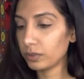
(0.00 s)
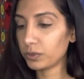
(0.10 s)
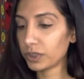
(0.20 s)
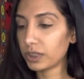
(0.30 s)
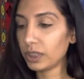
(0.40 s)

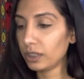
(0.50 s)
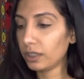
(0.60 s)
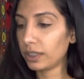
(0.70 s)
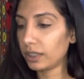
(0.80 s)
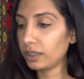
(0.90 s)
just seeing
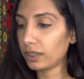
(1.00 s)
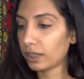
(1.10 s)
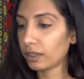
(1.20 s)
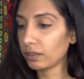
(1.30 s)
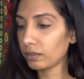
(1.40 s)

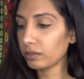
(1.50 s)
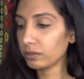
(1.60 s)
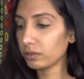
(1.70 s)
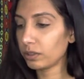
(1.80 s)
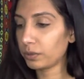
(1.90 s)
healing
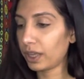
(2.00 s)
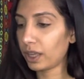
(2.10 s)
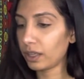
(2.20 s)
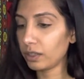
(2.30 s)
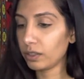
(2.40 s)

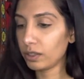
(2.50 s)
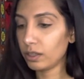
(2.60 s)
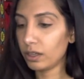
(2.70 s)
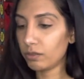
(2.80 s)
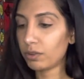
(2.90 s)
okay?
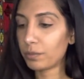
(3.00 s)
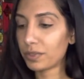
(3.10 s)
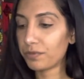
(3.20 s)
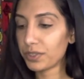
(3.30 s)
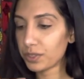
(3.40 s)
From a
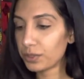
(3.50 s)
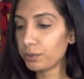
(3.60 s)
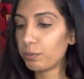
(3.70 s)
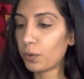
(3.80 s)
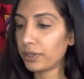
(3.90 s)
physical
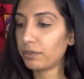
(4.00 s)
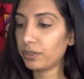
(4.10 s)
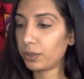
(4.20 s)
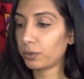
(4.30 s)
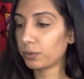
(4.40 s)
point of
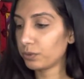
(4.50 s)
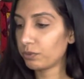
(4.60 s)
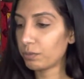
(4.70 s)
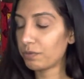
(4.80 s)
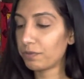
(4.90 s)
view,
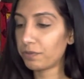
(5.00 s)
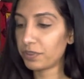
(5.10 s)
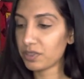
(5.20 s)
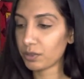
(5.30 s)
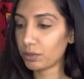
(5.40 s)
from
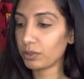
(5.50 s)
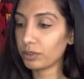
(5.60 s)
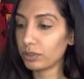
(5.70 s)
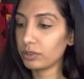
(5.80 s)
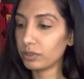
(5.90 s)

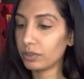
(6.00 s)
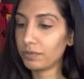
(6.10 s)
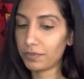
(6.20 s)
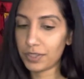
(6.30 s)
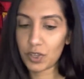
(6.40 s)
physical,
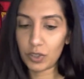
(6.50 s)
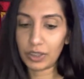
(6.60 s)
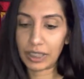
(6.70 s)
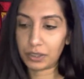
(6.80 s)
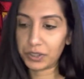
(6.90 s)
physical
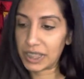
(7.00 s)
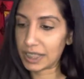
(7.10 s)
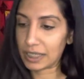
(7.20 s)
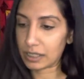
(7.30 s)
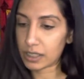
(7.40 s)

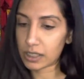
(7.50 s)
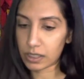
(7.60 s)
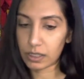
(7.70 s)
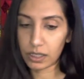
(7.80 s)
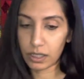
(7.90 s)

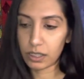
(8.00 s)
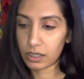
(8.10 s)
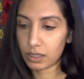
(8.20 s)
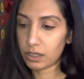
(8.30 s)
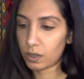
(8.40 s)
illnesses,
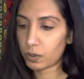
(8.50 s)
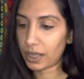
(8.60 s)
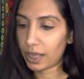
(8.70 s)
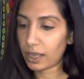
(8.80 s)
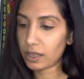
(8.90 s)

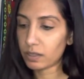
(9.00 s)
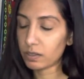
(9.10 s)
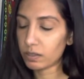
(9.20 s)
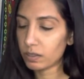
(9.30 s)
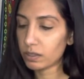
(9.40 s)
okay?
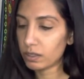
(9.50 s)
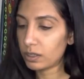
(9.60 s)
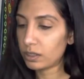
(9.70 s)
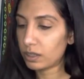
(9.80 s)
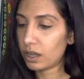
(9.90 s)

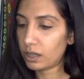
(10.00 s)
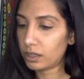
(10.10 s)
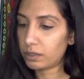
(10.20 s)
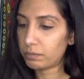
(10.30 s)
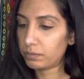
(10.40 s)

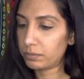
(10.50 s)
Um,